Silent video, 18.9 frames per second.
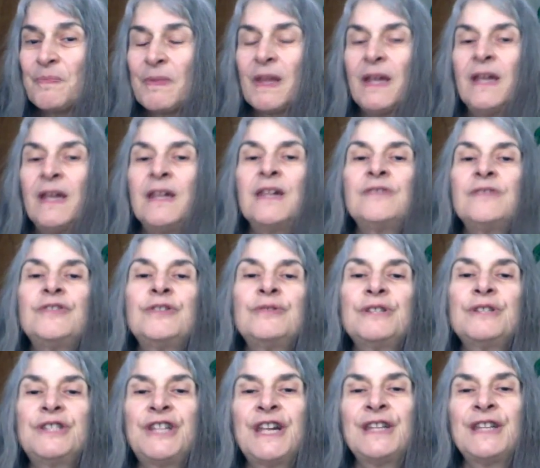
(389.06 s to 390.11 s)
it gives you a
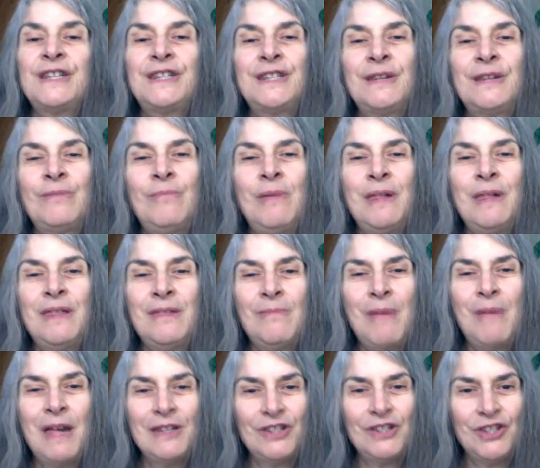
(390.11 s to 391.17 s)
chance to be the
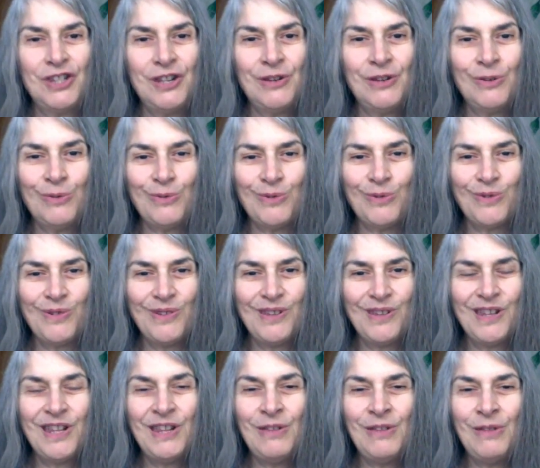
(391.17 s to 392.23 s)
best you
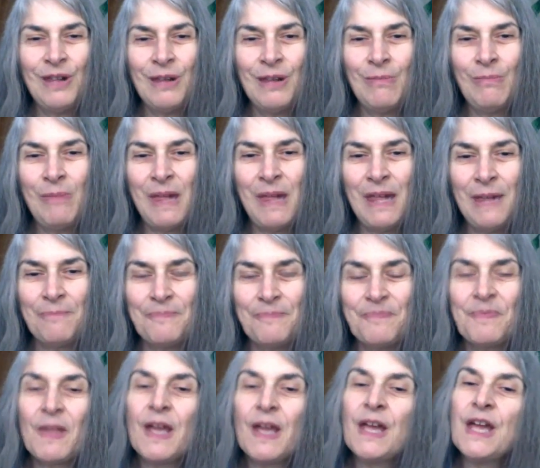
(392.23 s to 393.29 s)
you can be.
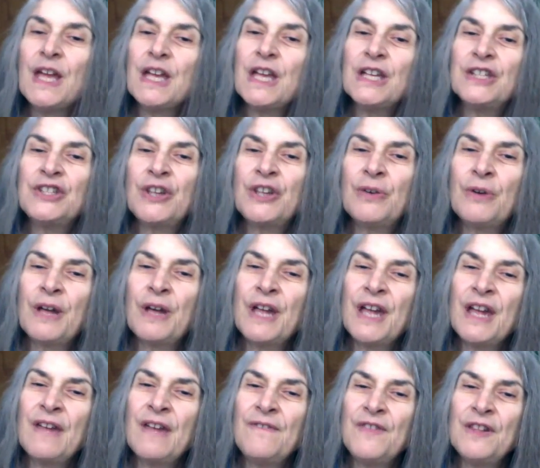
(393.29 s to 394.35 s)
So
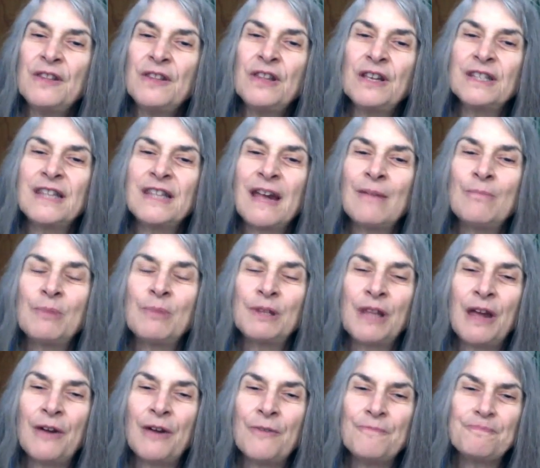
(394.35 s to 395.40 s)
if you look down
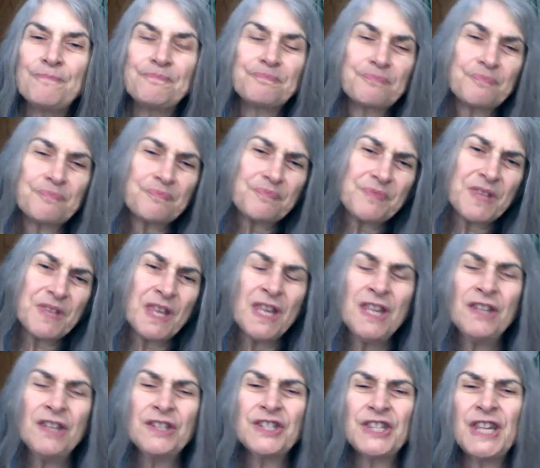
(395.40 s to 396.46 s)
below,
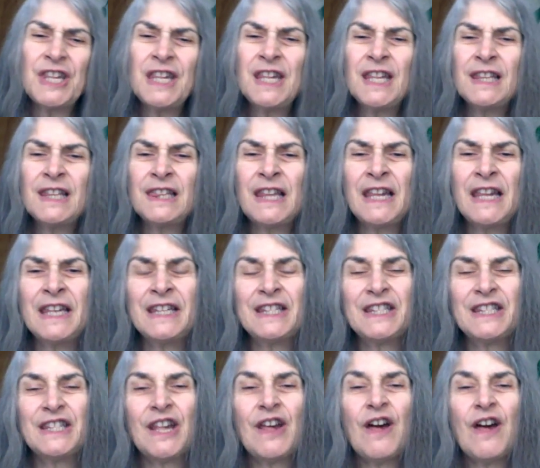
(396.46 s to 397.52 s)
you'll see links
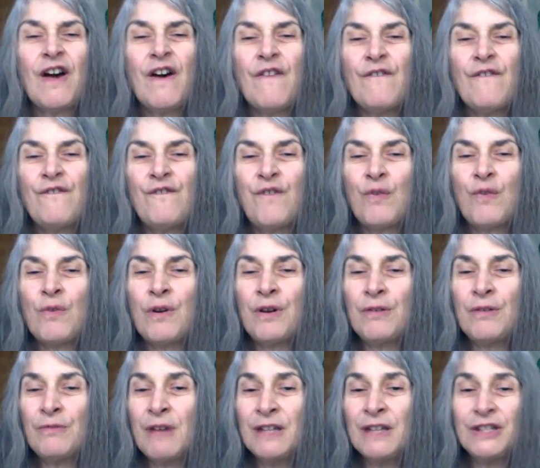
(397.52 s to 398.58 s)
for
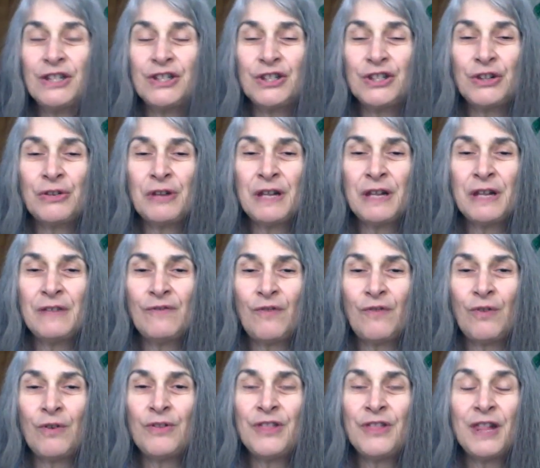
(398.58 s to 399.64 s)
registering
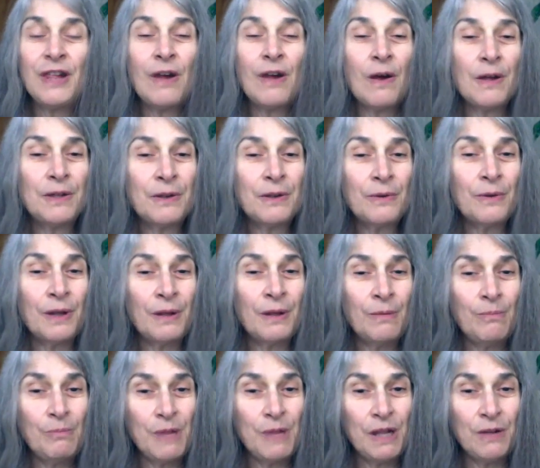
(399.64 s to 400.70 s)
for the
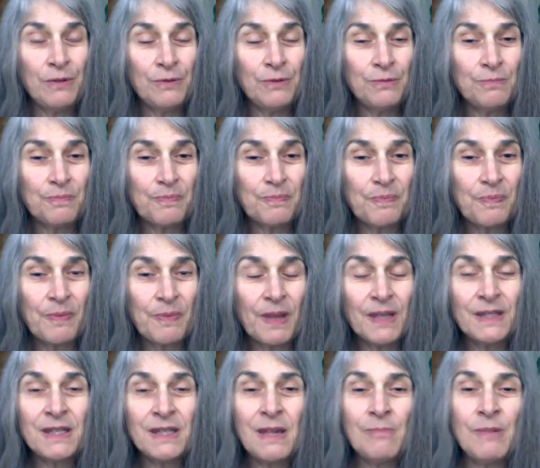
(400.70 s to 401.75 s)
Autoimmune
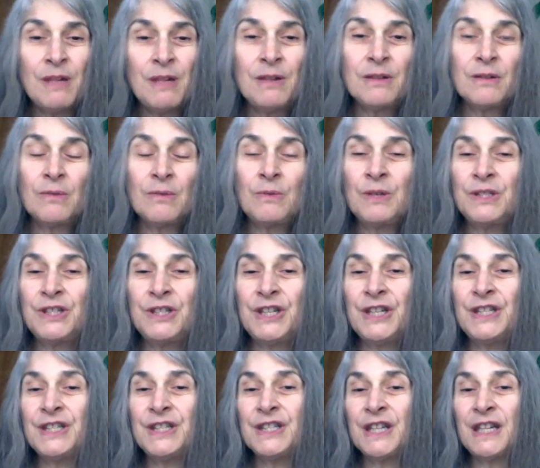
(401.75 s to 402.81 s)
Summit, which is
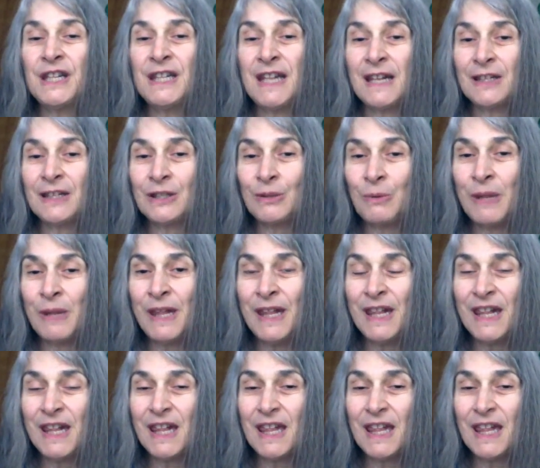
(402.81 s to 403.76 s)
next week,